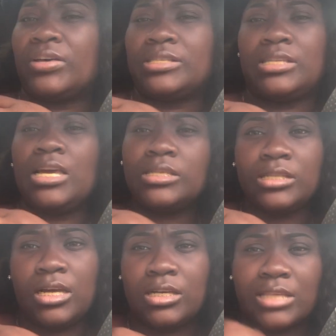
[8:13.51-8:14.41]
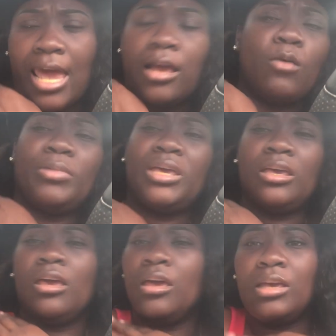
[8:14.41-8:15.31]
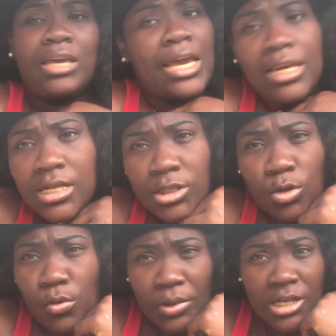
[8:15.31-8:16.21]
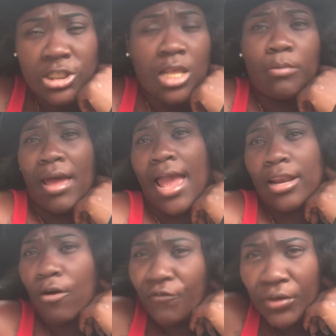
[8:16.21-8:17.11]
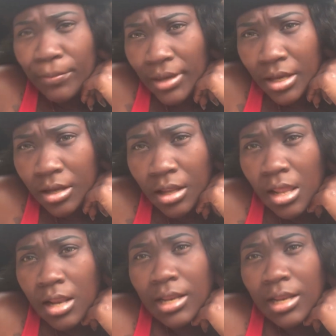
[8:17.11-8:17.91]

Because these niggas ain't going to be getting into it with each other behind no female.